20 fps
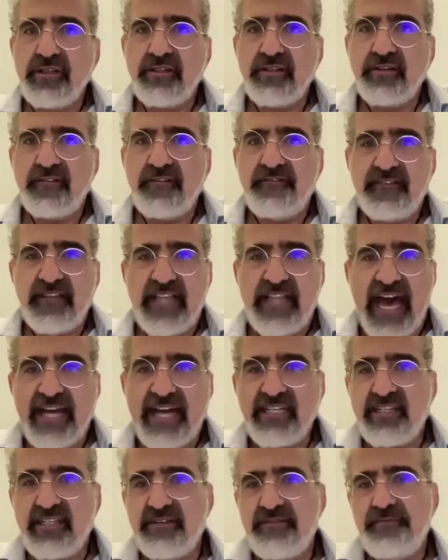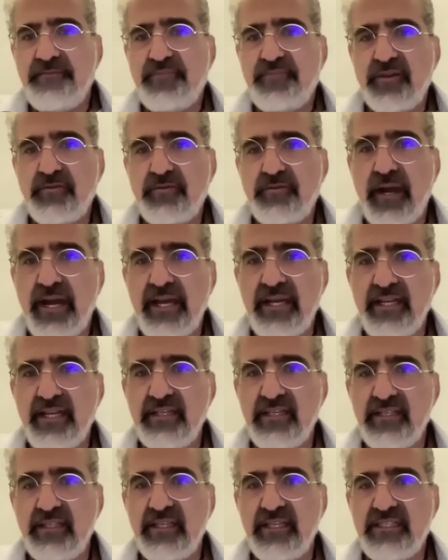little flat, right?
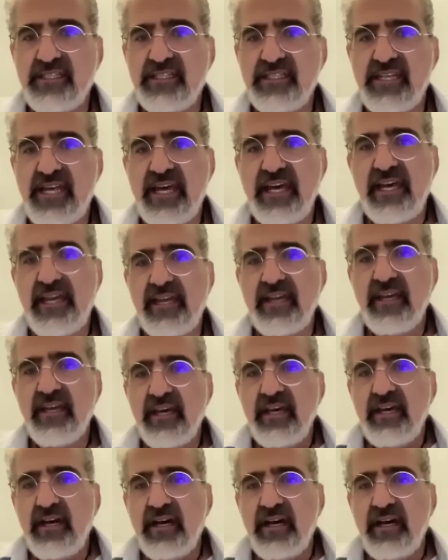Let's say